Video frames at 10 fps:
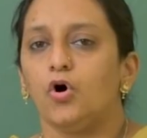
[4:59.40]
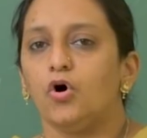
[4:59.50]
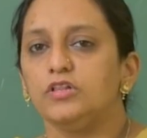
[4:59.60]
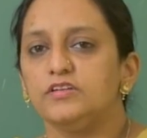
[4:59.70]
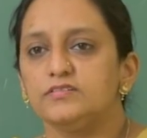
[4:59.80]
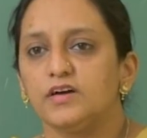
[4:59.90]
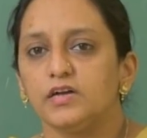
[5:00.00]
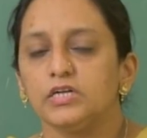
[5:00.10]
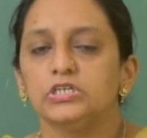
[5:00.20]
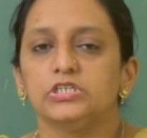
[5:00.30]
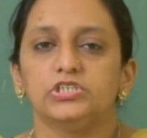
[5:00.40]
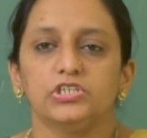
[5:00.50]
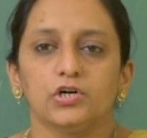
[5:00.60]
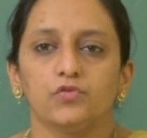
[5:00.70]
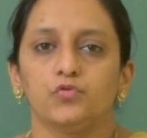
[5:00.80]
All these are
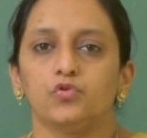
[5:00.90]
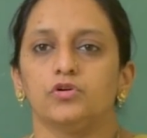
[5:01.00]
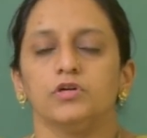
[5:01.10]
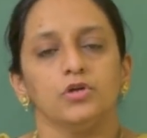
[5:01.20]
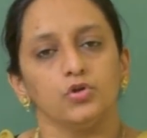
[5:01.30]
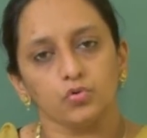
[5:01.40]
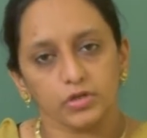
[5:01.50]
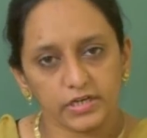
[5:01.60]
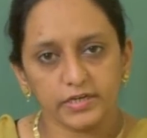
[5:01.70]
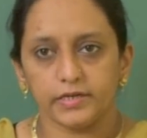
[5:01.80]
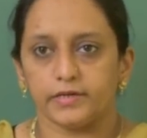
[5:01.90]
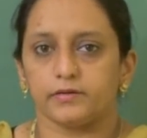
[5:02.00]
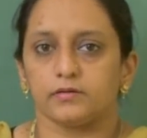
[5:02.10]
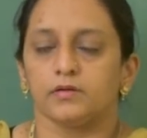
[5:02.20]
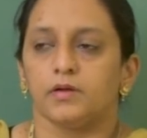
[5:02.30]
junk food. You eat
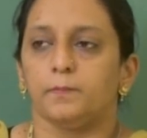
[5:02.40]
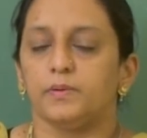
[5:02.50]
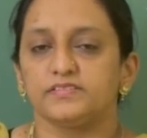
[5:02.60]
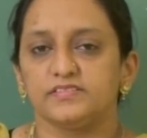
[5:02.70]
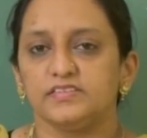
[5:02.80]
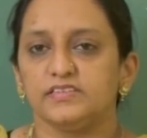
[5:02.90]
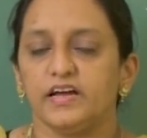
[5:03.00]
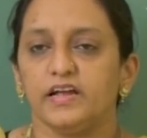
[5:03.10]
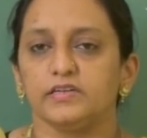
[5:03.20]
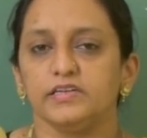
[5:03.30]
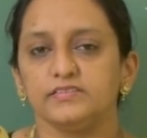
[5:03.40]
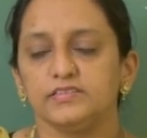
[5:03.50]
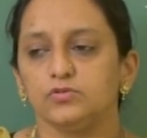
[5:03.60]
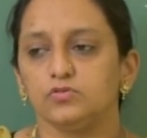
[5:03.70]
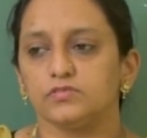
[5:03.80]
it, but see that its
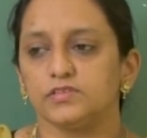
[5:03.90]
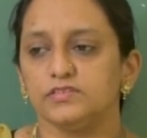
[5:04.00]
use